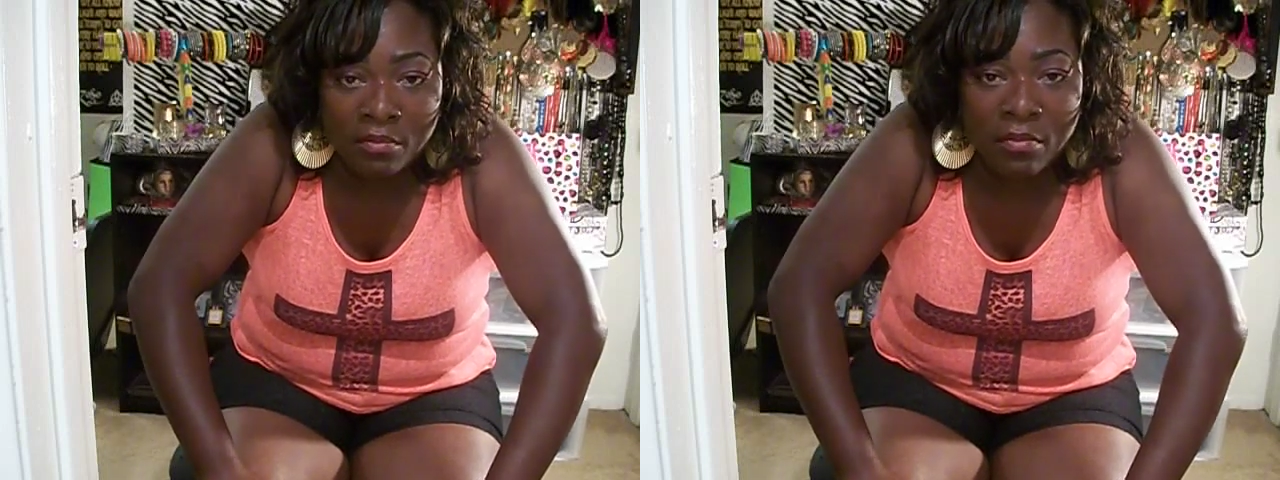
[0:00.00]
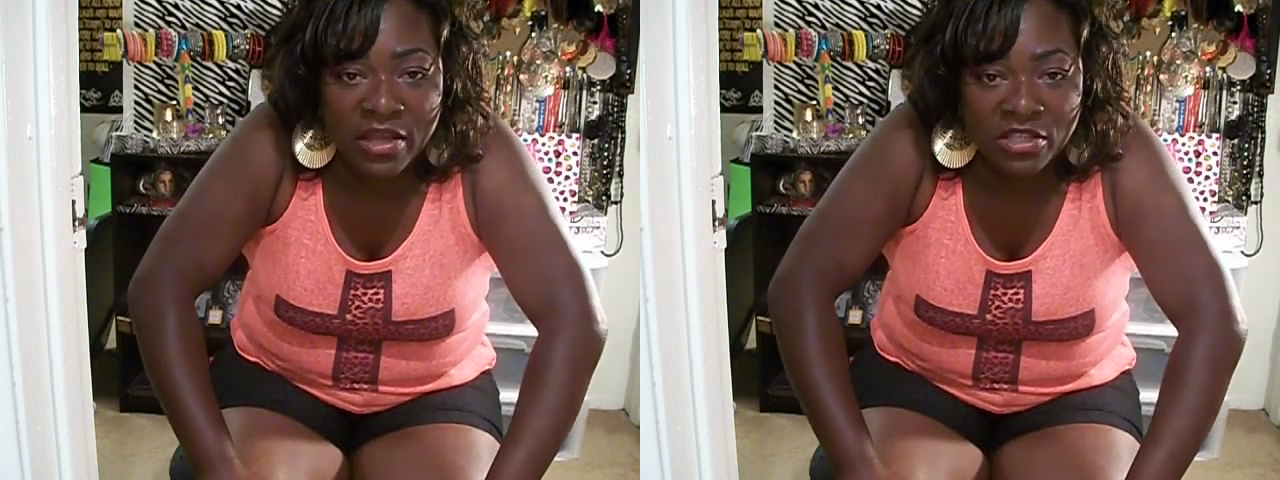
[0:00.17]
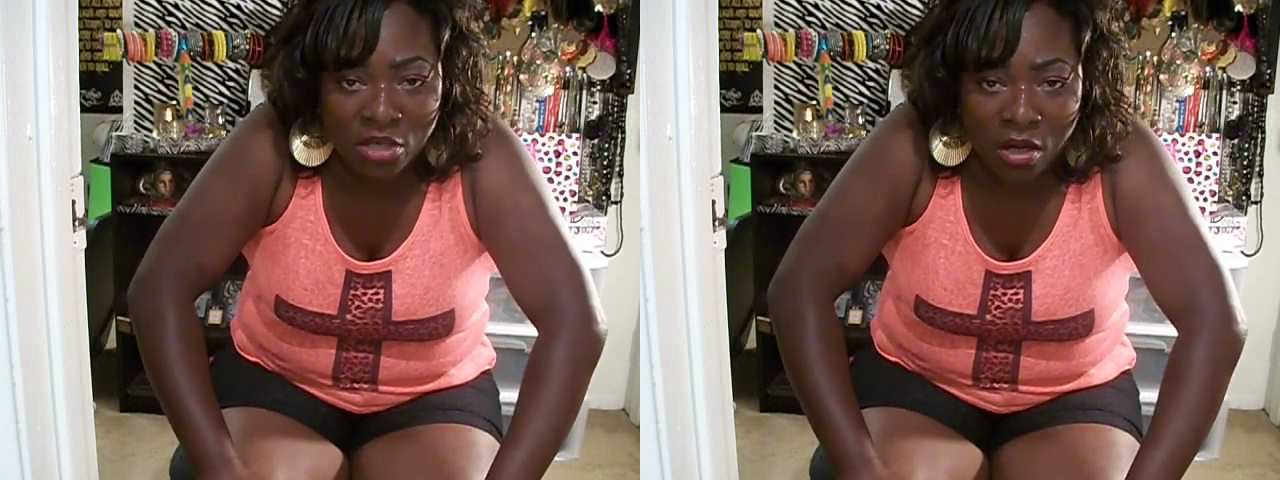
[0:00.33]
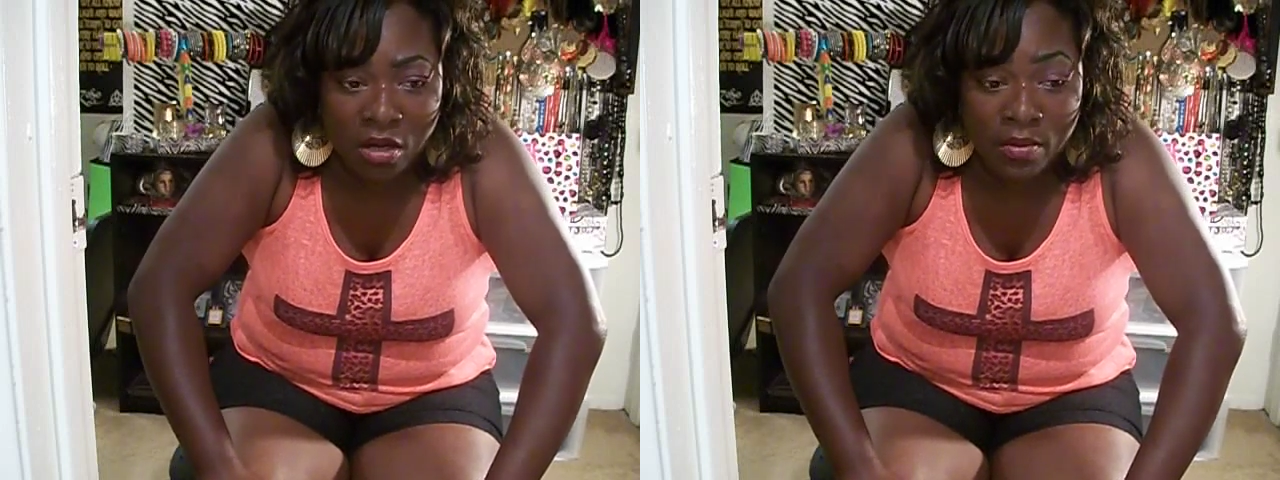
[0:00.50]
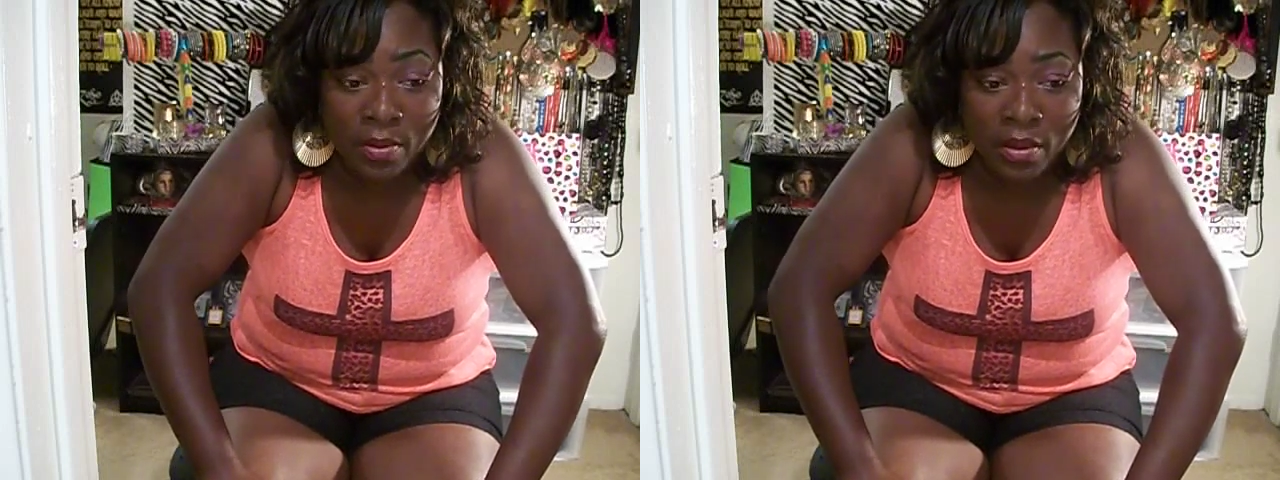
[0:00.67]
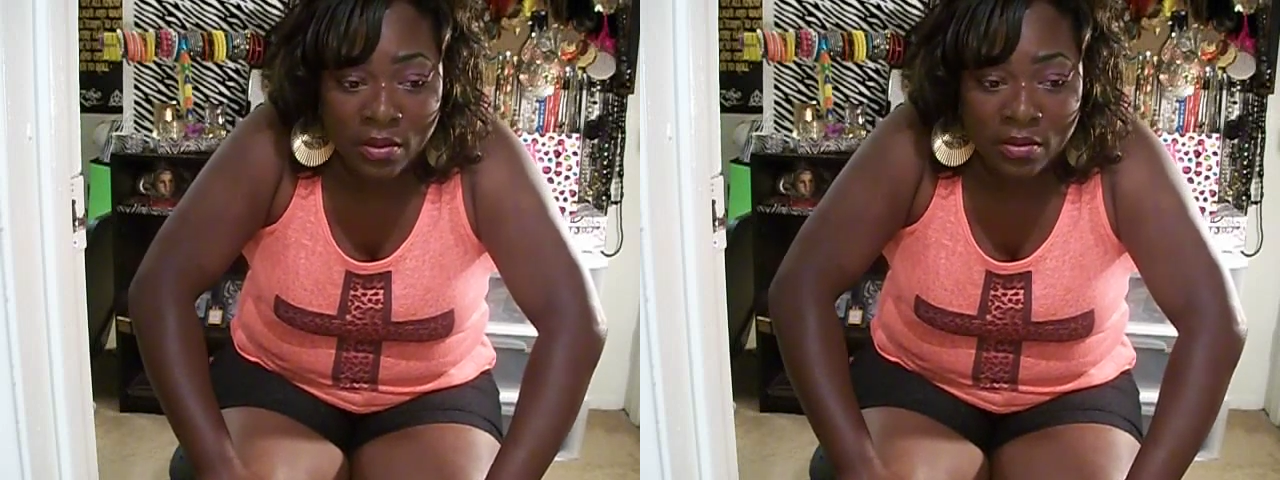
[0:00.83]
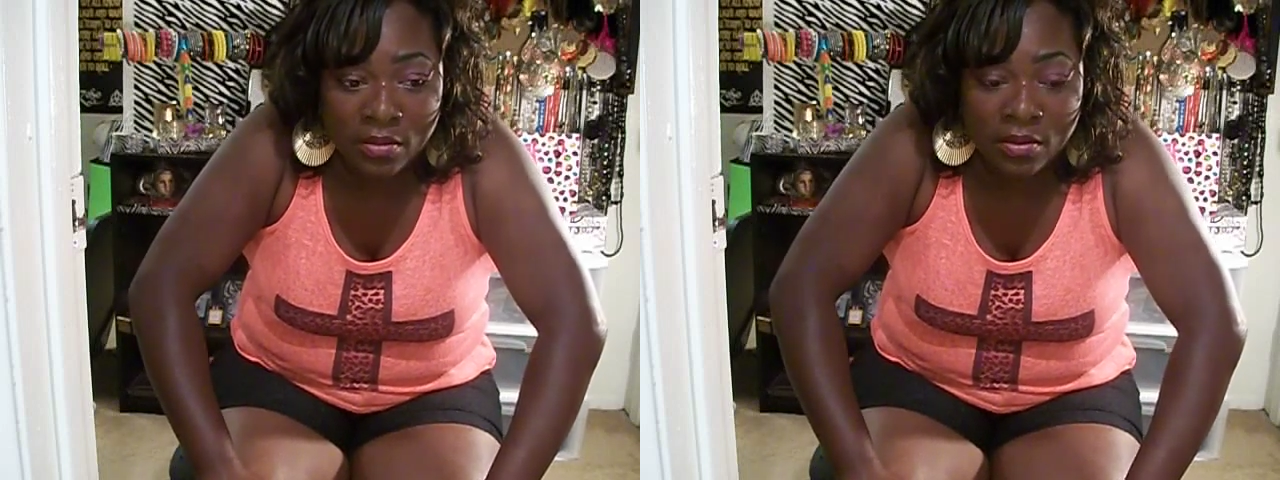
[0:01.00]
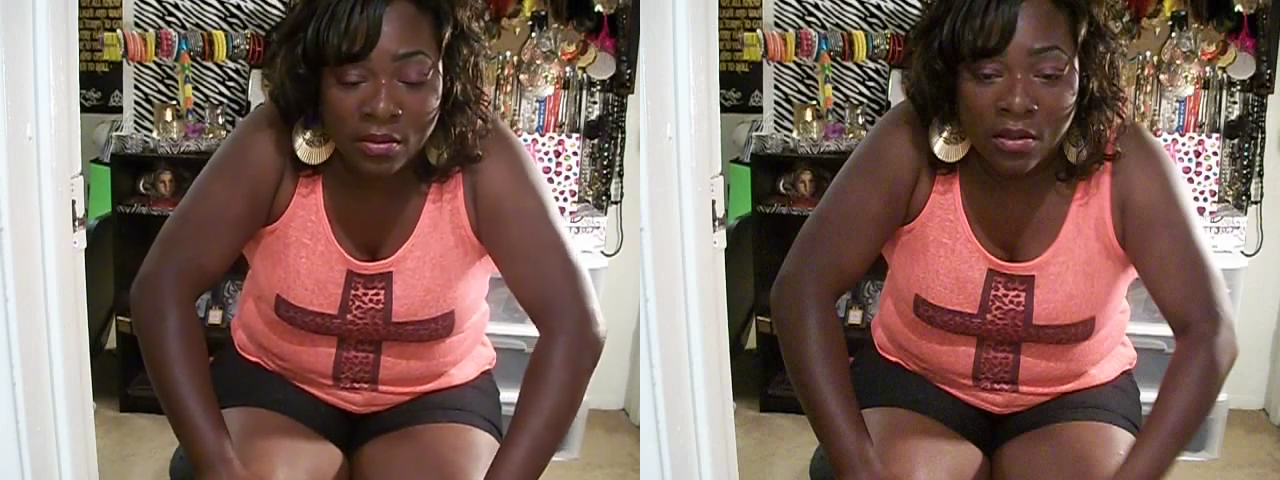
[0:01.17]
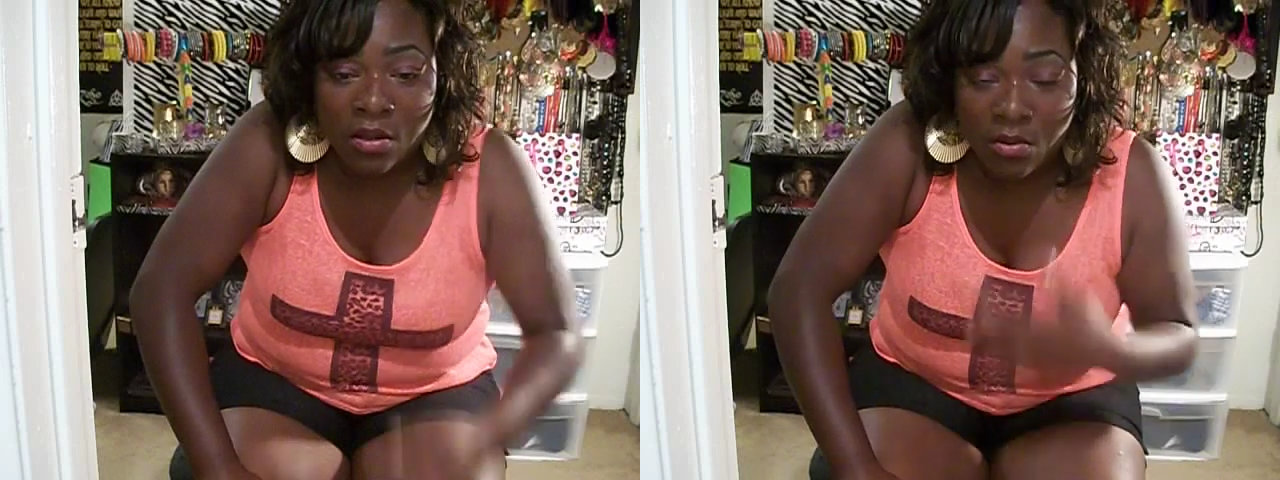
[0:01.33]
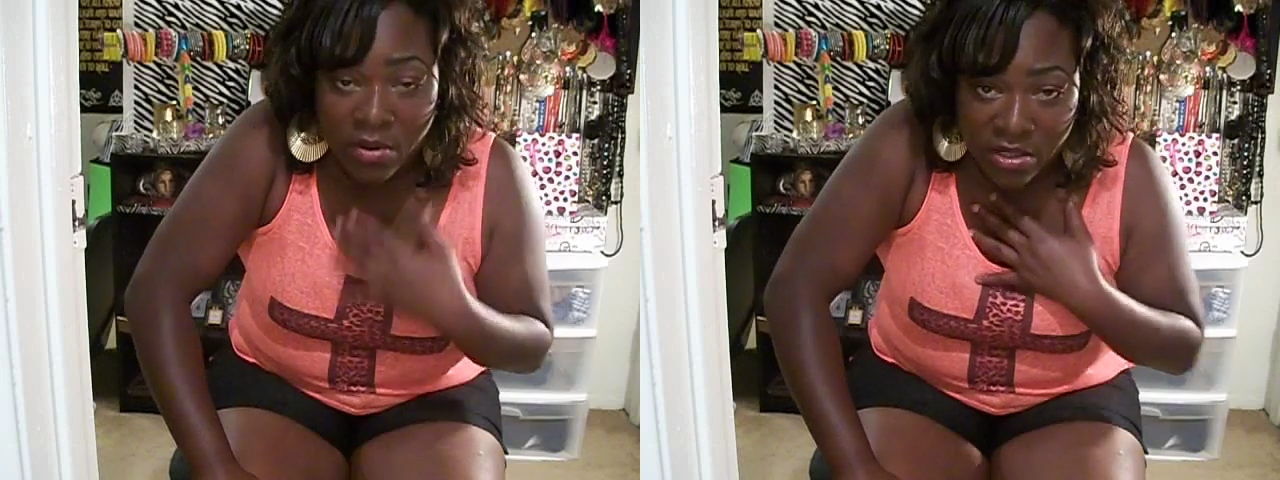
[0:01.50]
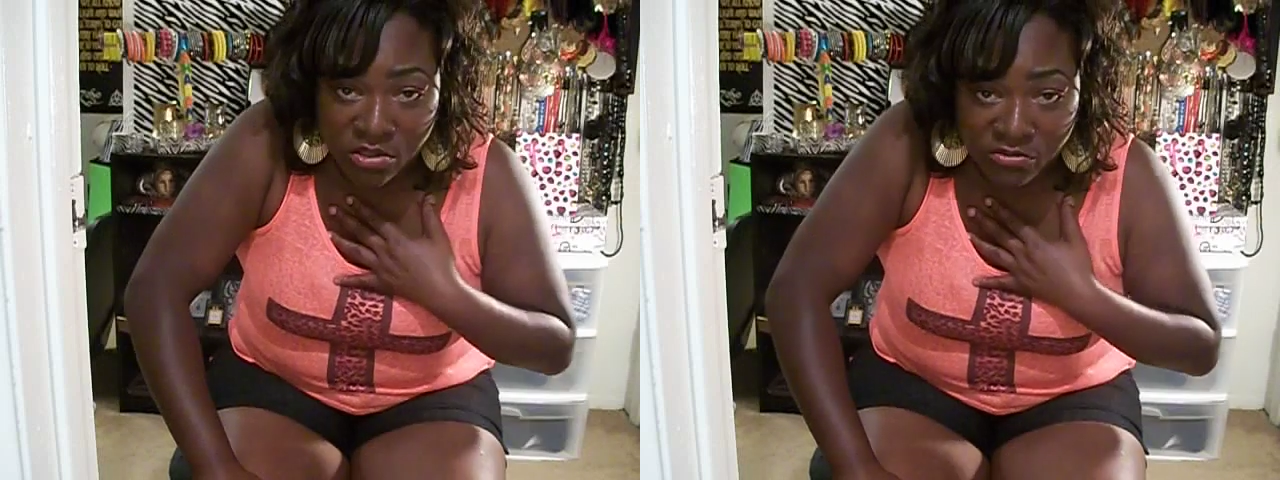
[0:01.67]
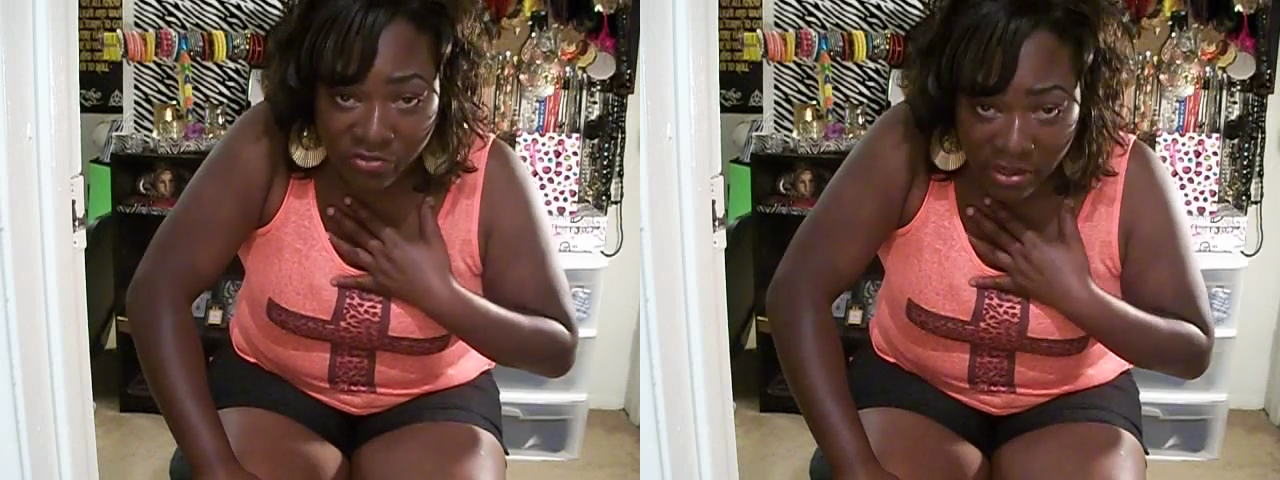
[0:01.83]
My job, what
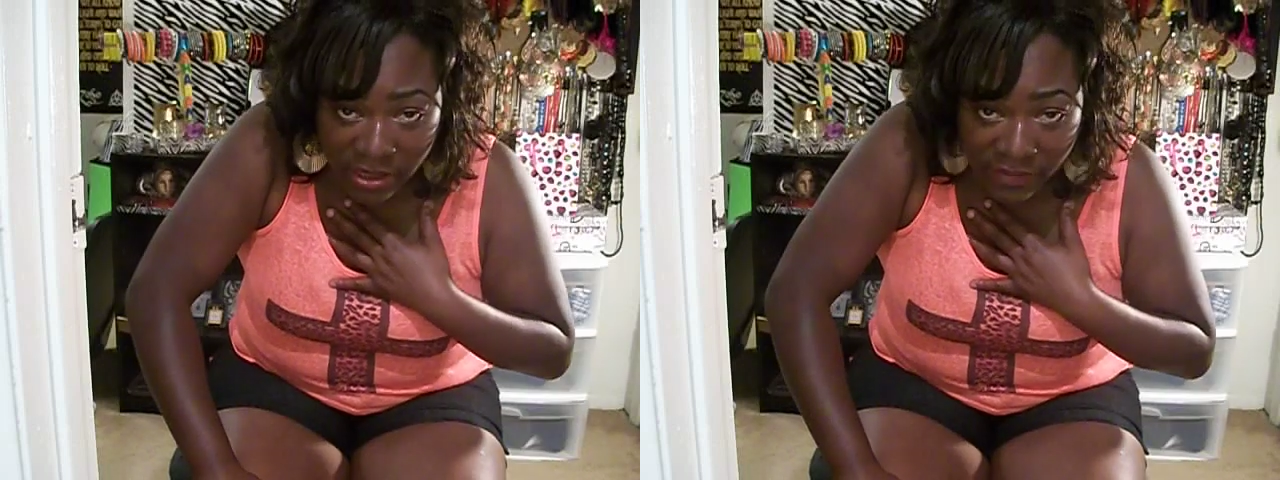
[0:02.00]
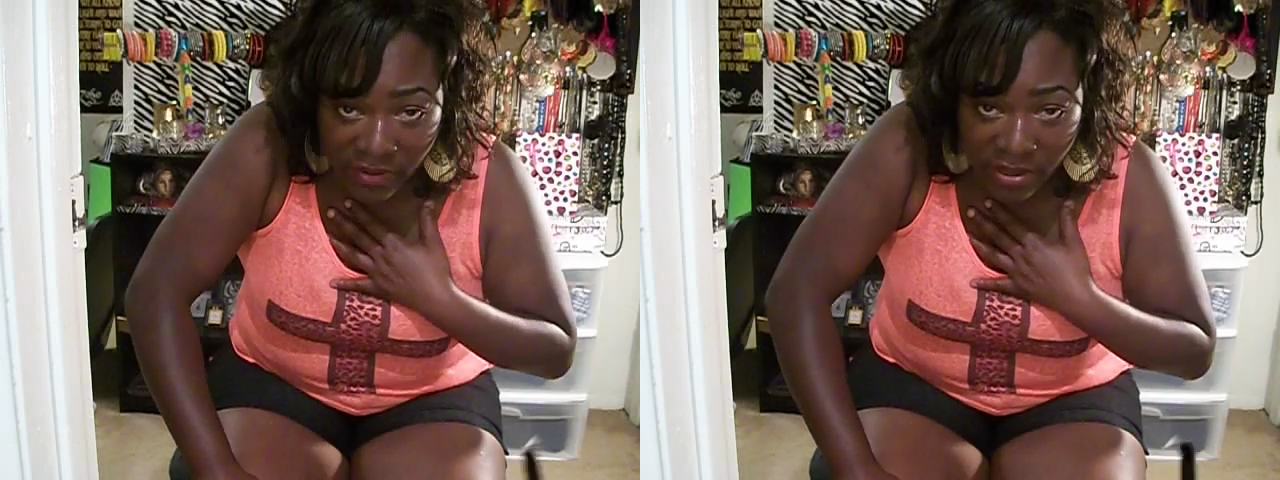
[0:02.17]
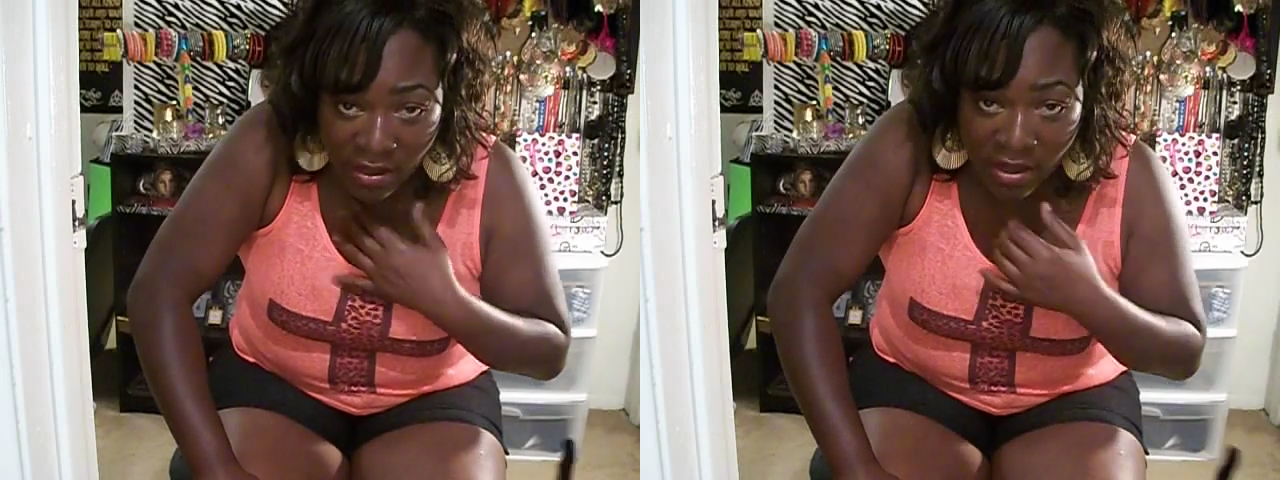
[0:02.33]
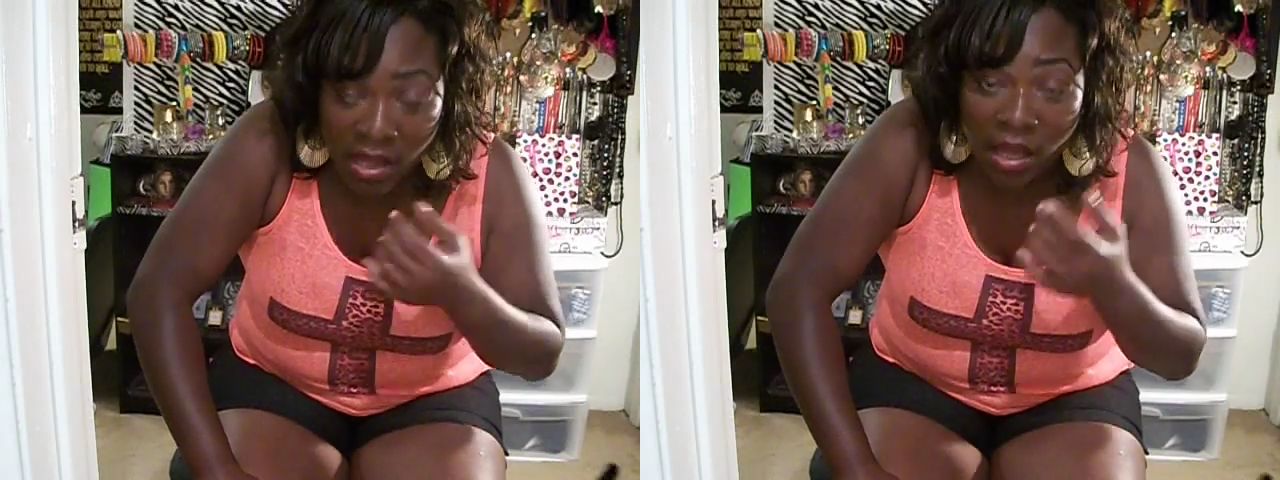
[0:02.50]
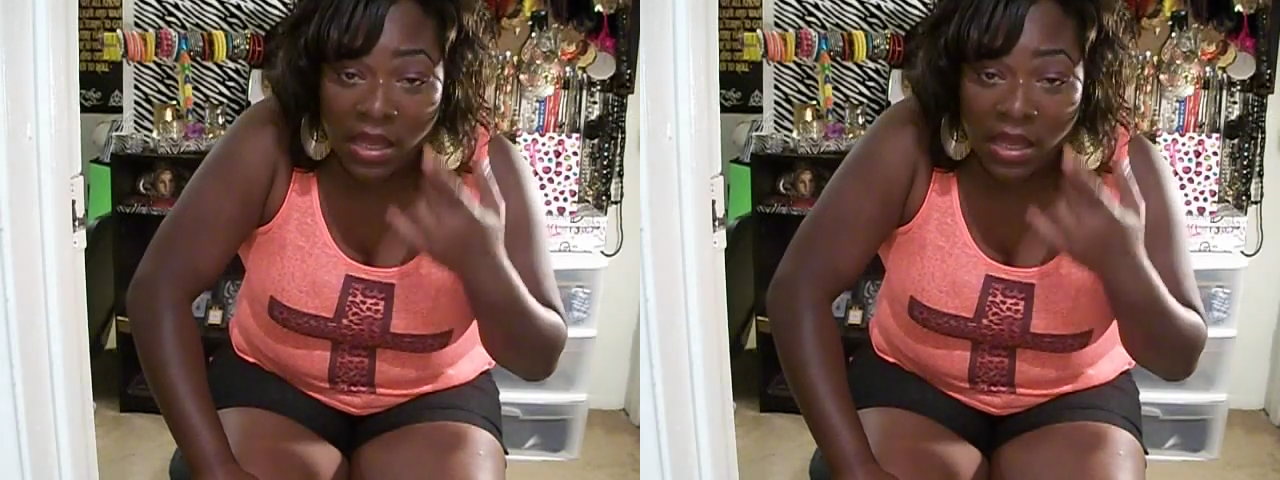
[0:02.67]
I do for a living,